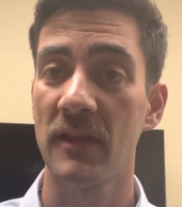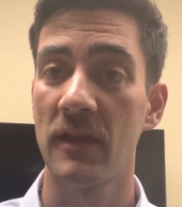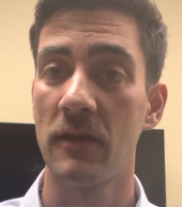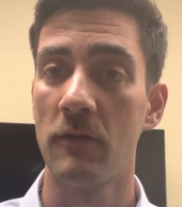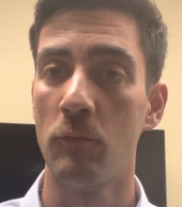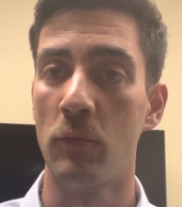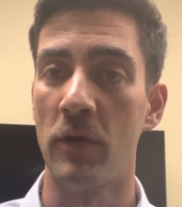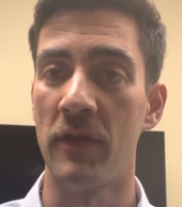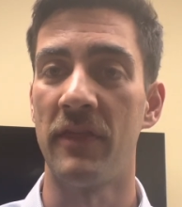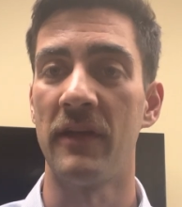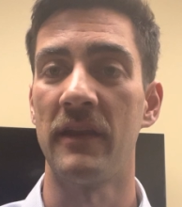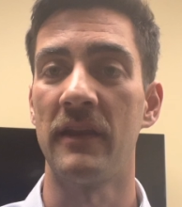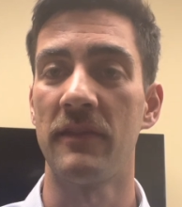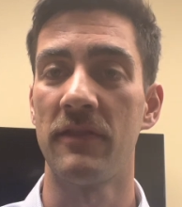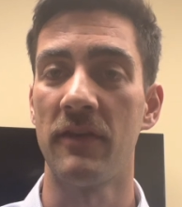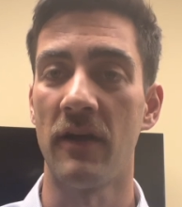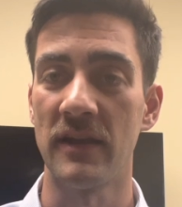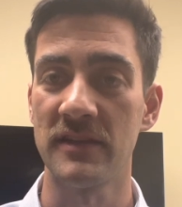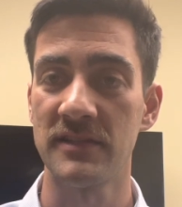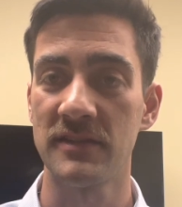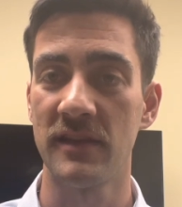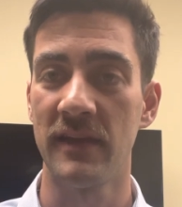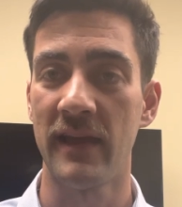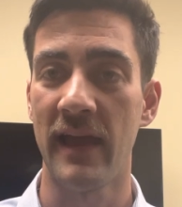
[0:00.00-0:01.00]
with any
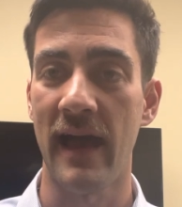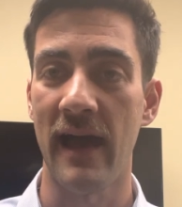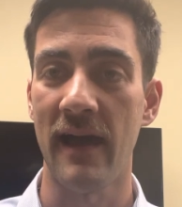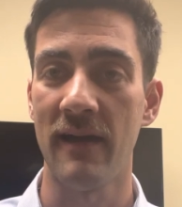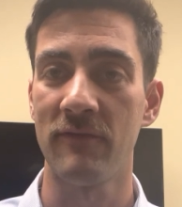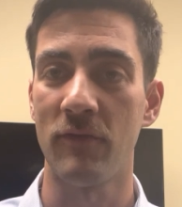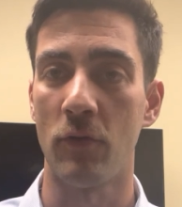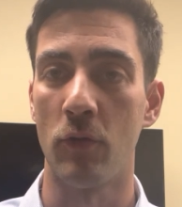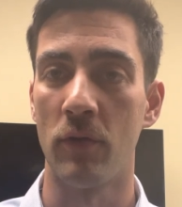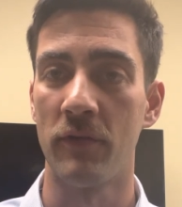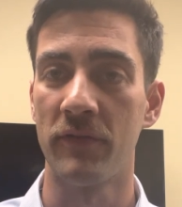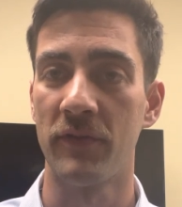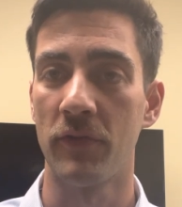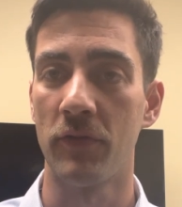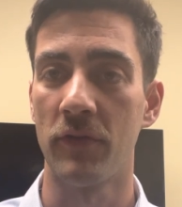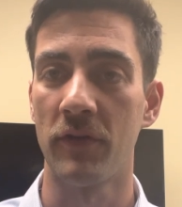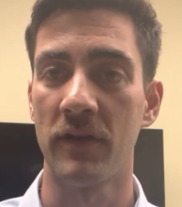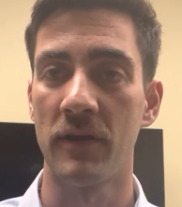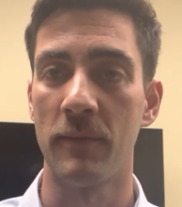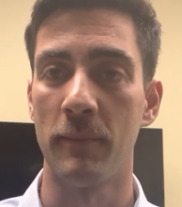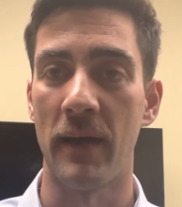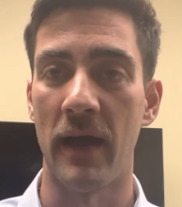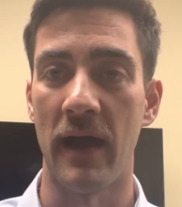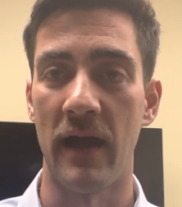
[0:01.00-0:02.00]
thoughts that you have, or if you're
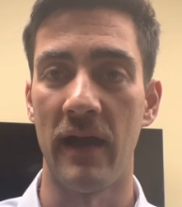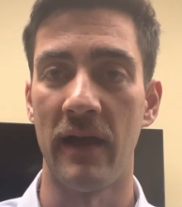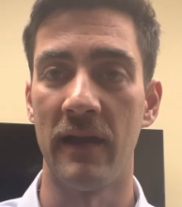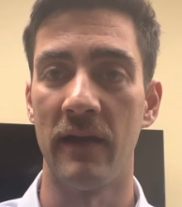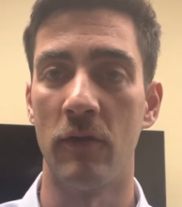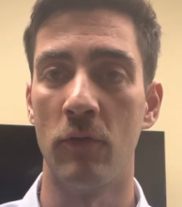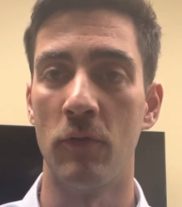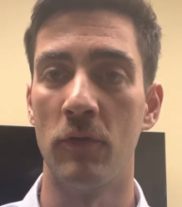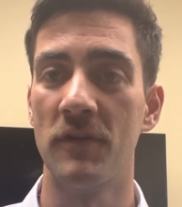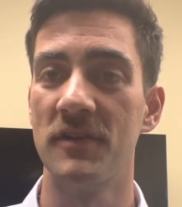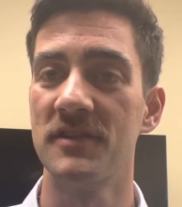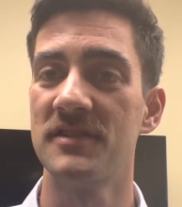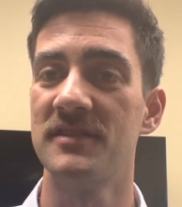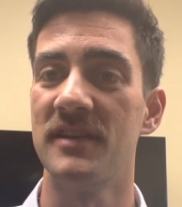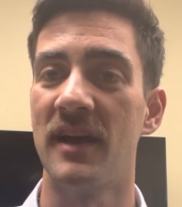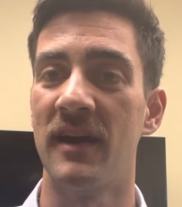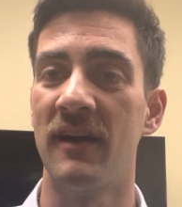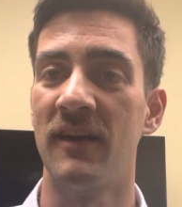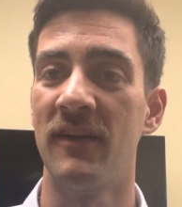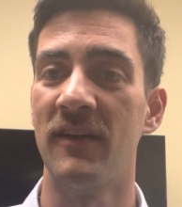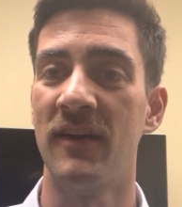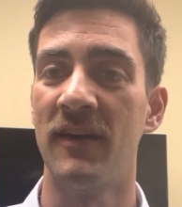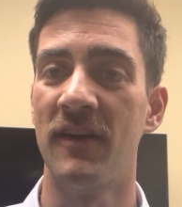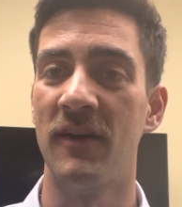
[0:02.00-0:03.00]
looking to buy or
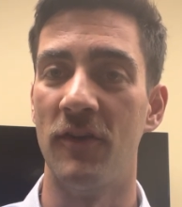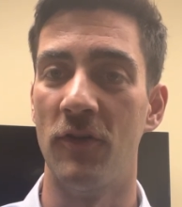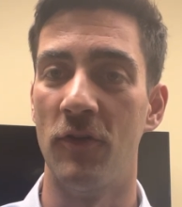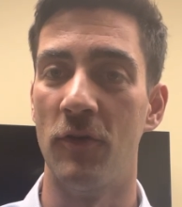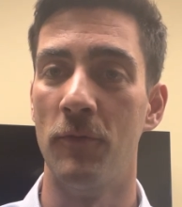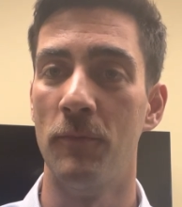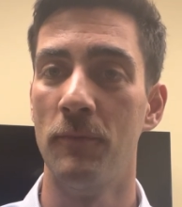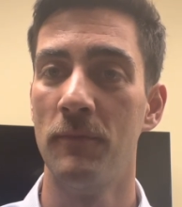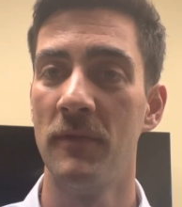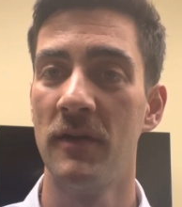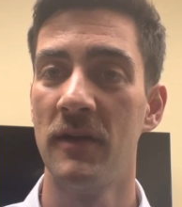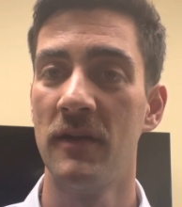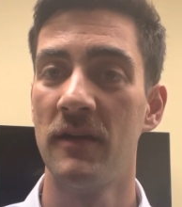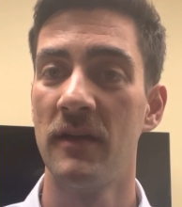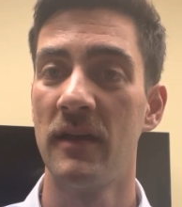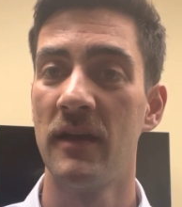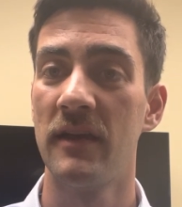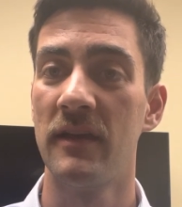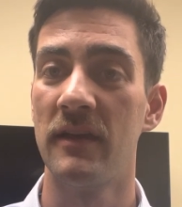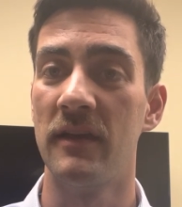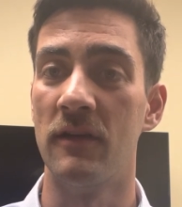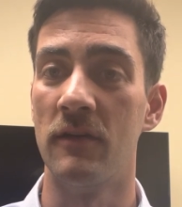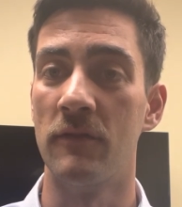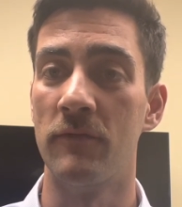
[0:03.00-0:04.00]
sell a home
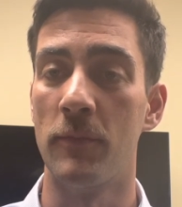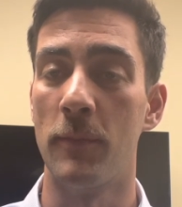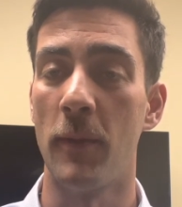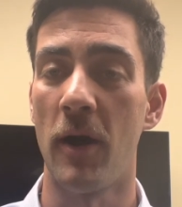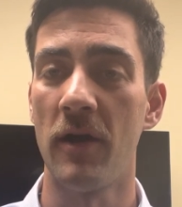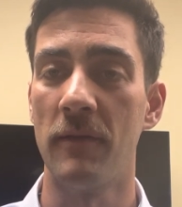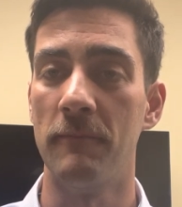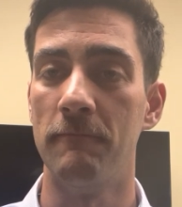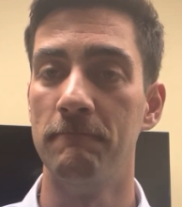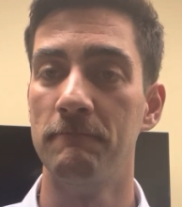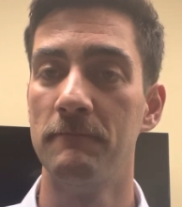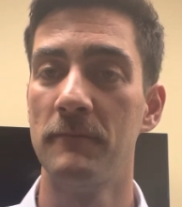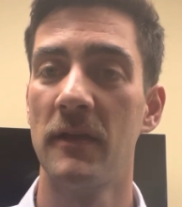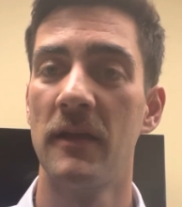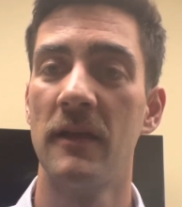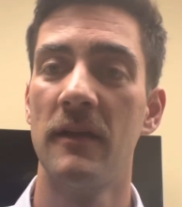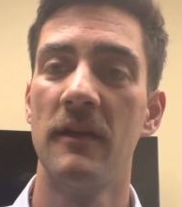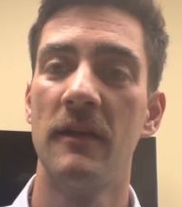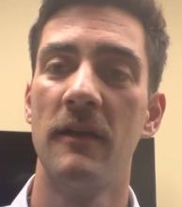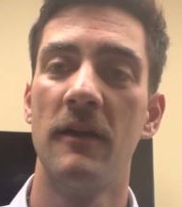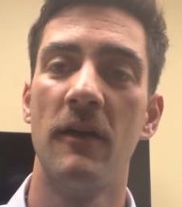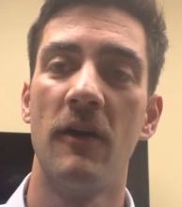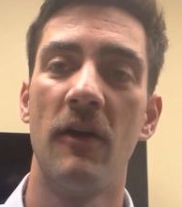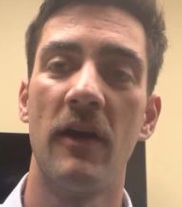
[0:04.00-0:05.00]
here in Vermont.
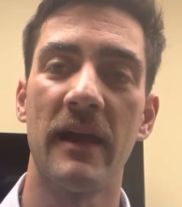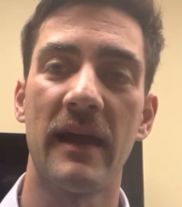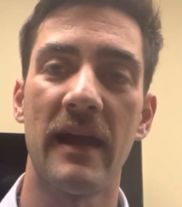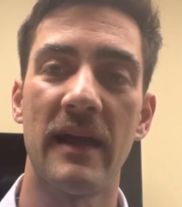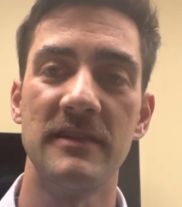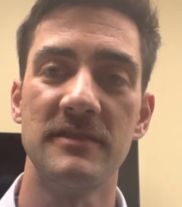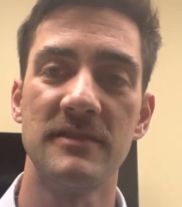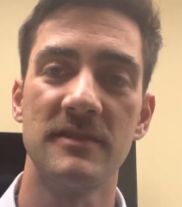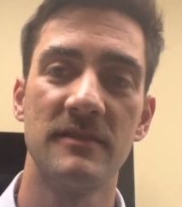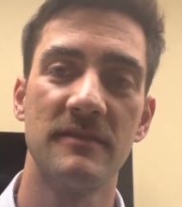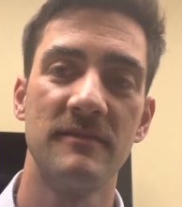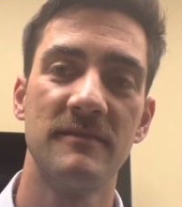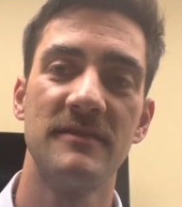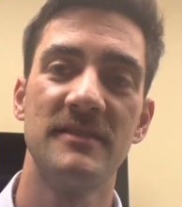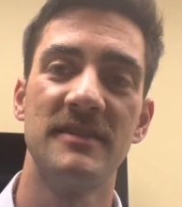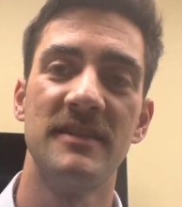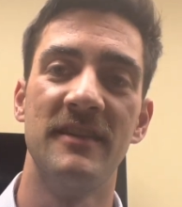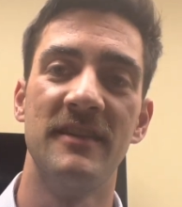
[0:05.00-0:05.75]
All right, guys, see